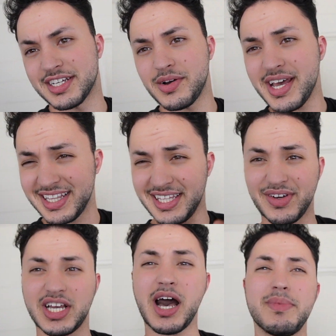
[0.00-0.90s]
Go ahead and leave a
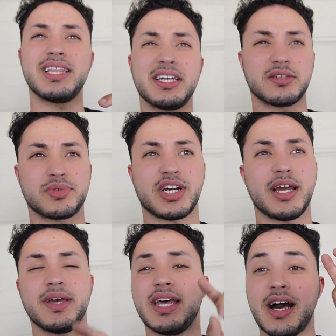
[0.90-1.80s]
comment, like,
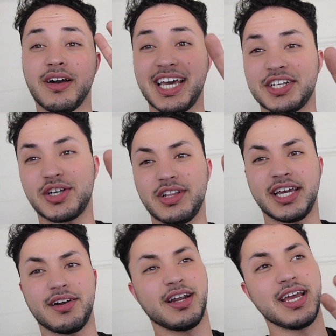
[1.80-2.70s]
subscribe. I'll catch y'all
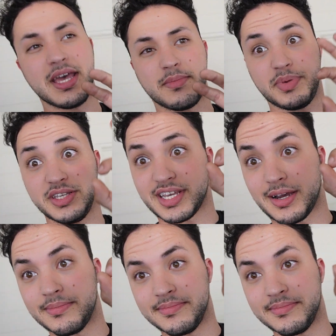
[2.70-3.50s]
later. Peace out.